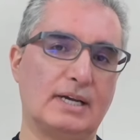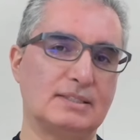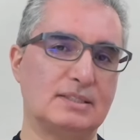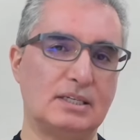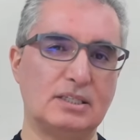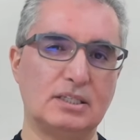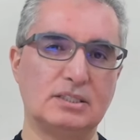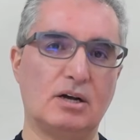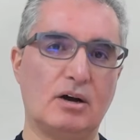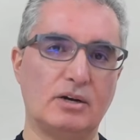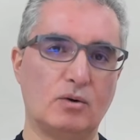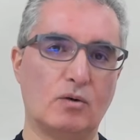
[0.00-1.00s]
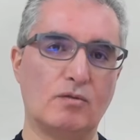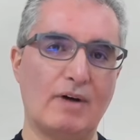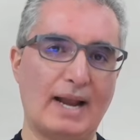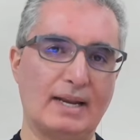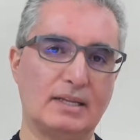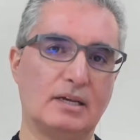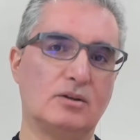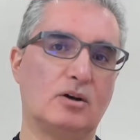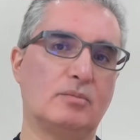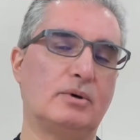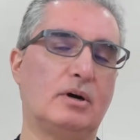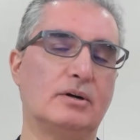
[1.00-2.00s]
as they design or validate our
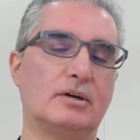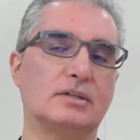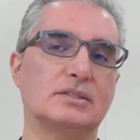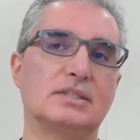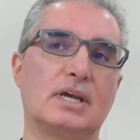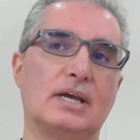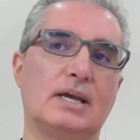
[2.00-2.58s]
products,